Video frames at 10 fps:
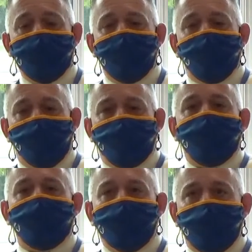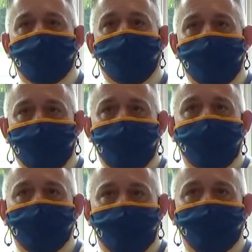going to be looking at a lot of
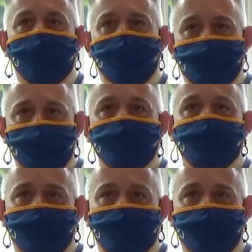different options.